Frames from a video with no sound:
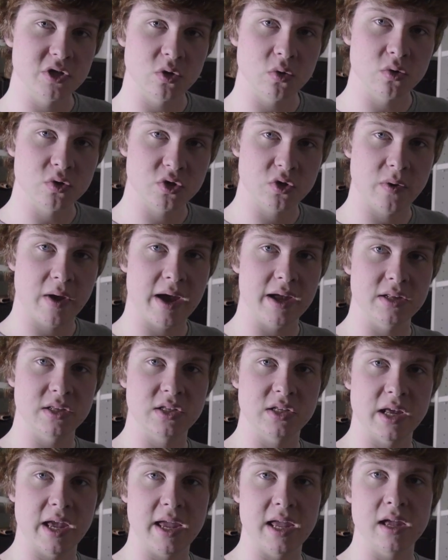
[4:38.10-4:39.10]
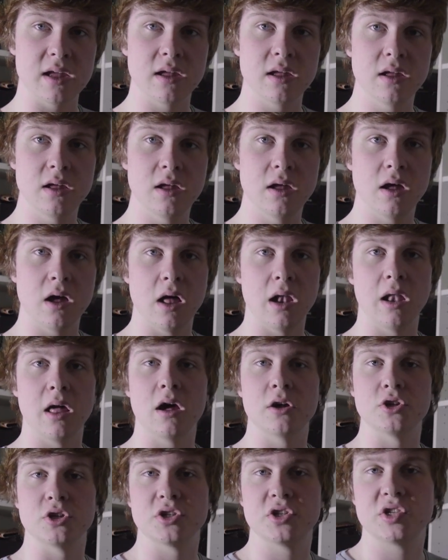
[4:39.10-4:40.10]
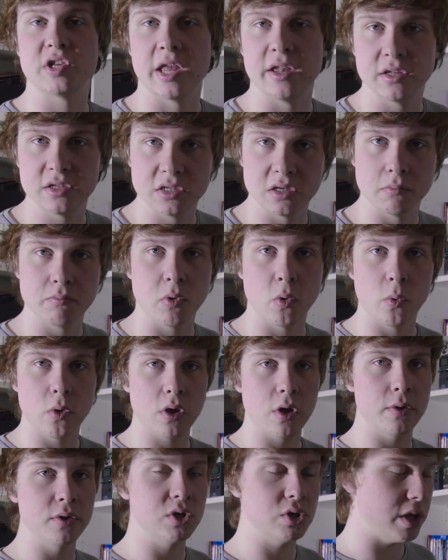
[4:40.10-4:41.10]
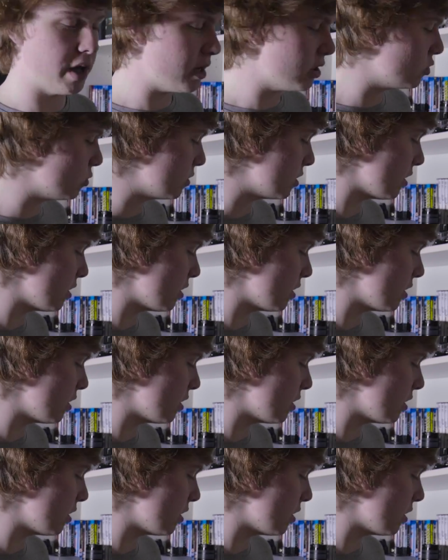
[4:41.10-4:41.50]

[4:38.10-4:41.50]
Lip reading: it also has a larger sensor, but we'll go into that into